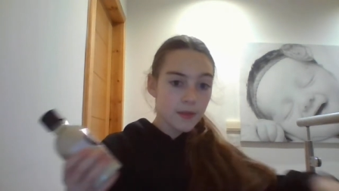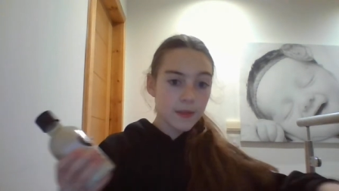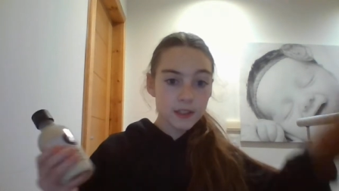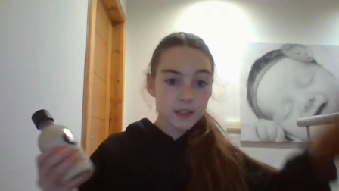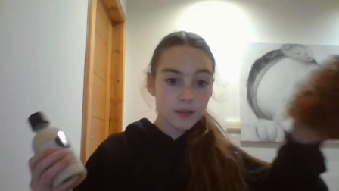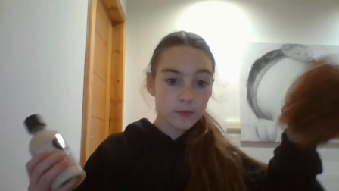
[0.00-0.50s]

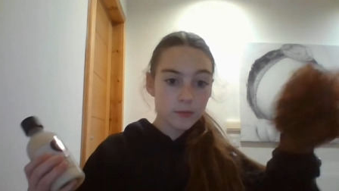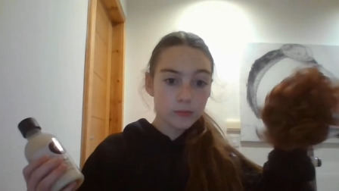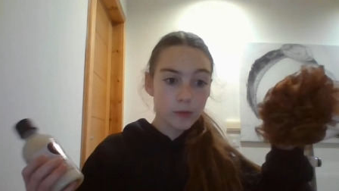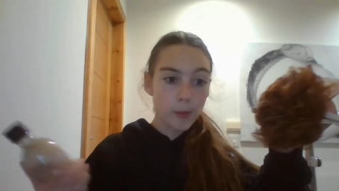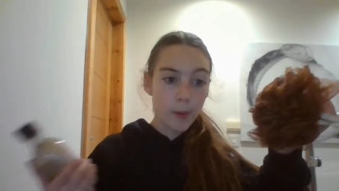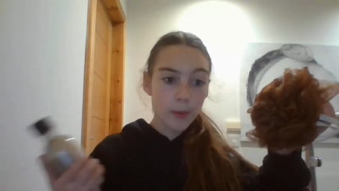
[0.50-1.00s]
This
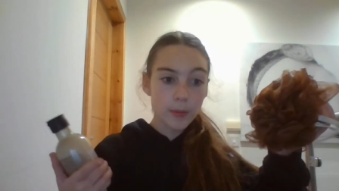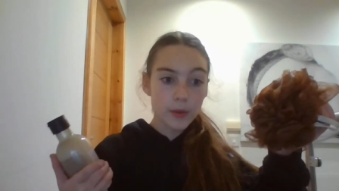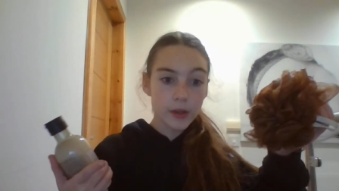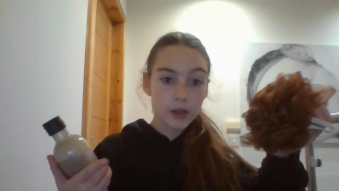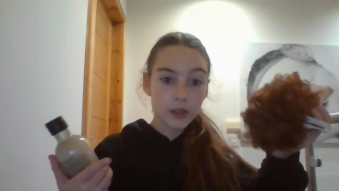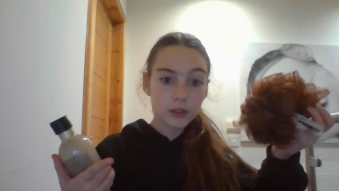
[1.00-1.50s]
Will
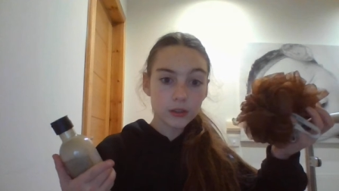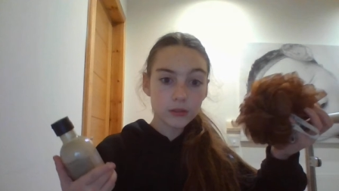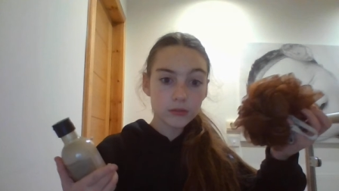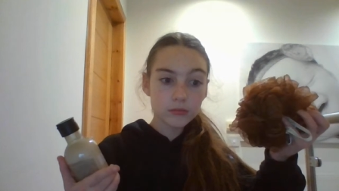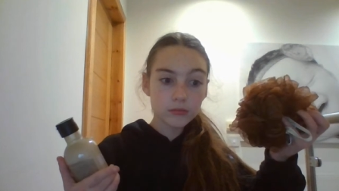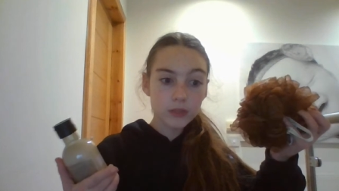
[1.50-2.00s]
probably be like,
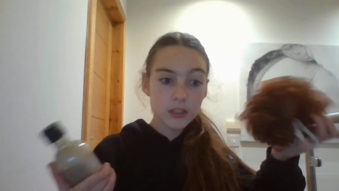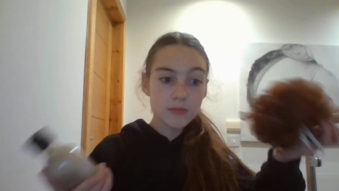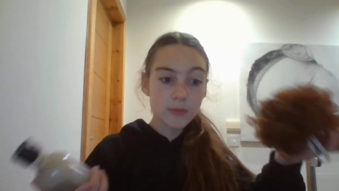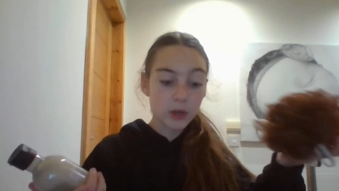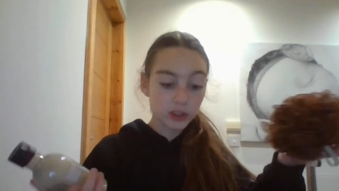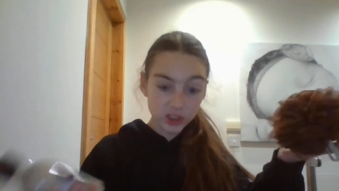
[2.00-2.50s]
as
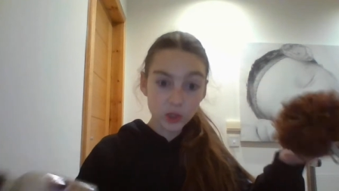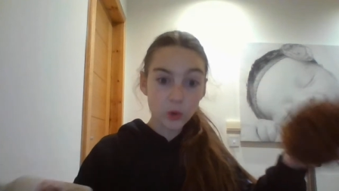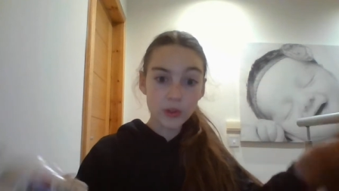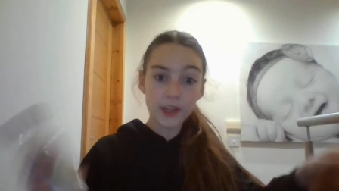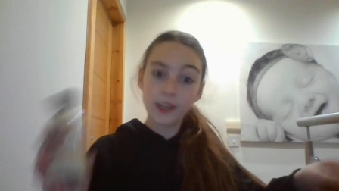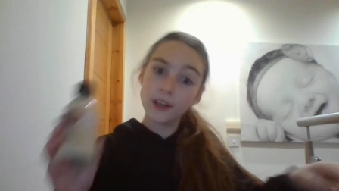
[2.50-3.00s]
much as the
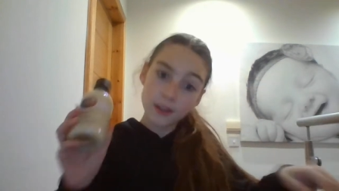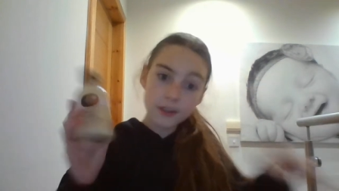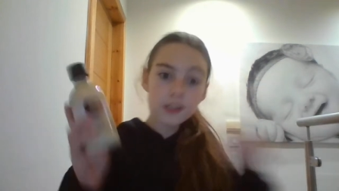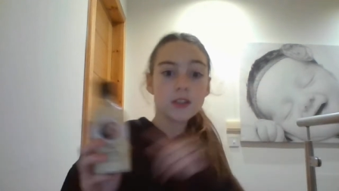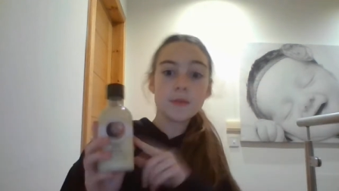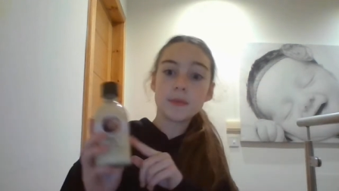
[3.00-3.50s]
whole thing.
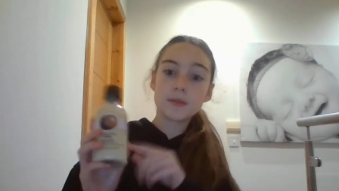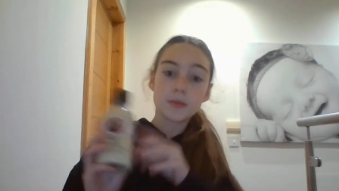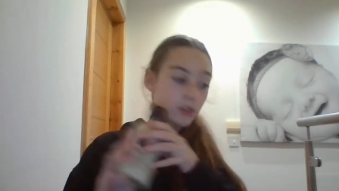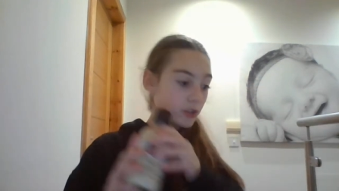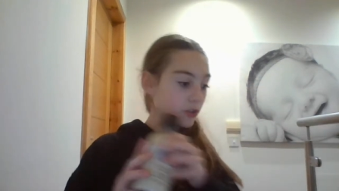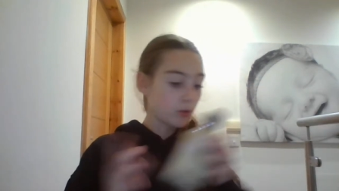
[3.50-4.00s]
This will be as
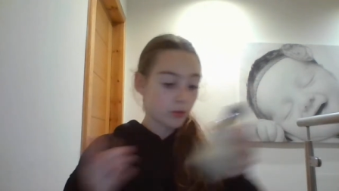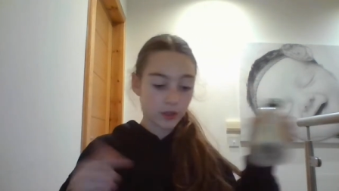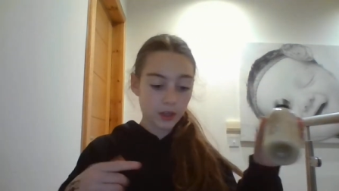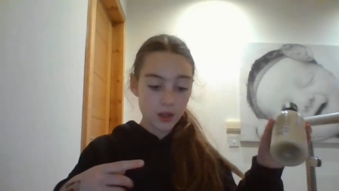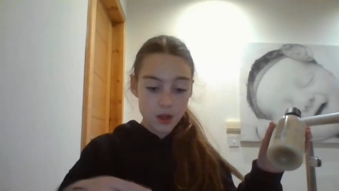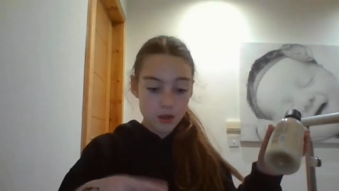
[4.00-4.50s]
much as the whole
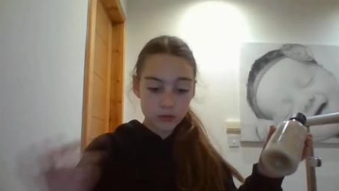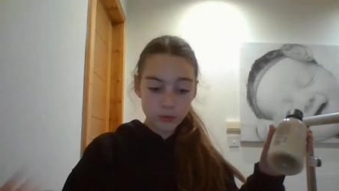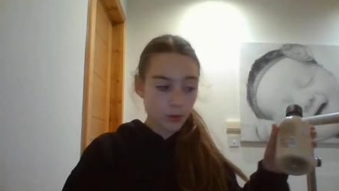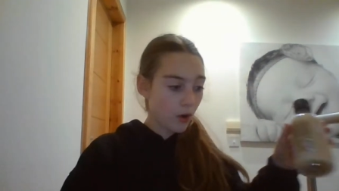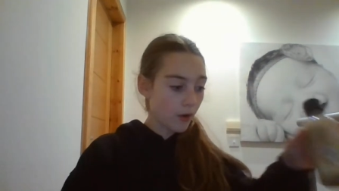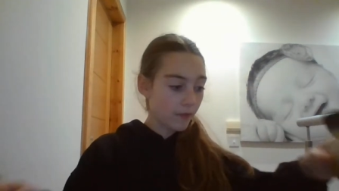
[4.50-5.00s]
thing.
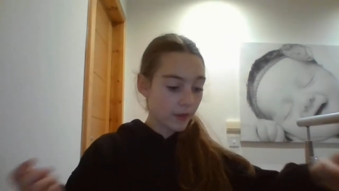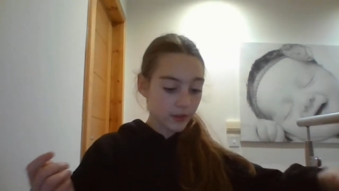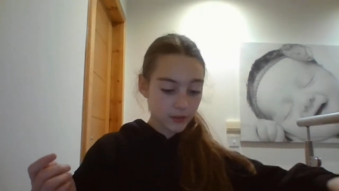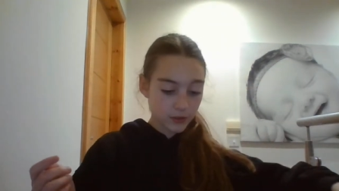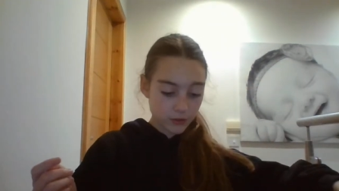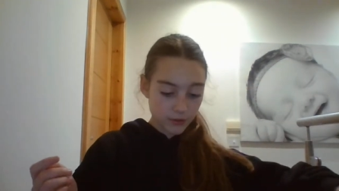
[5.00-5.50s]
So all of this,
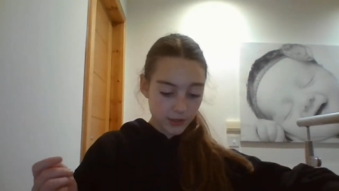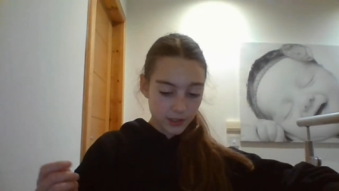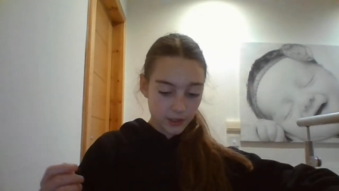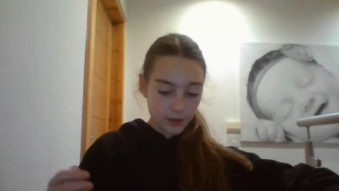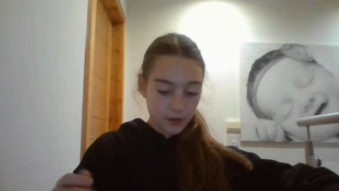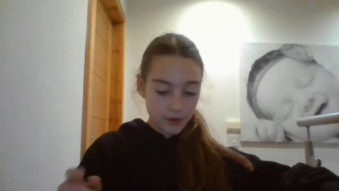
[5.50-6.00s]
this is crazy.
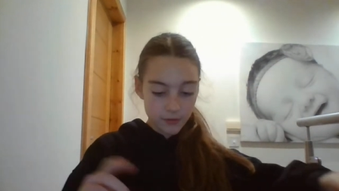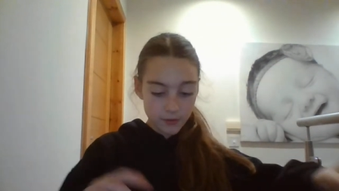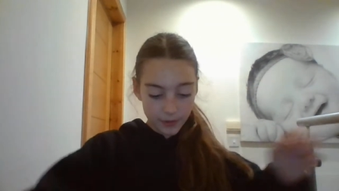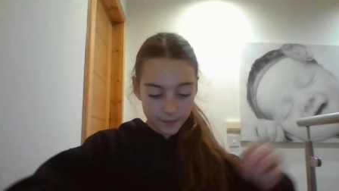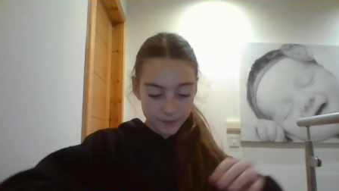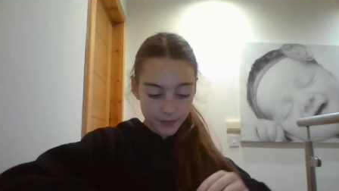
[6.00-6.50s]

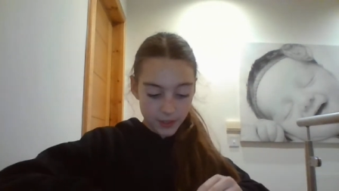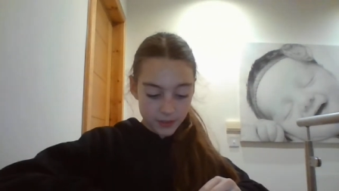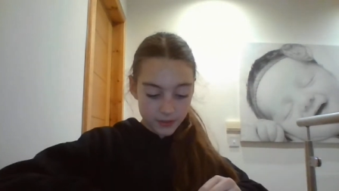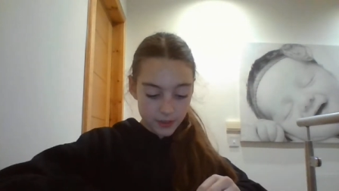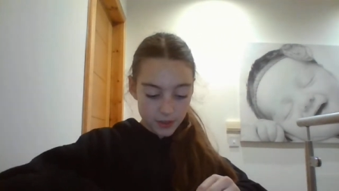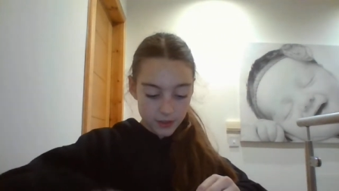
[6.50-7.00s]
Right, this,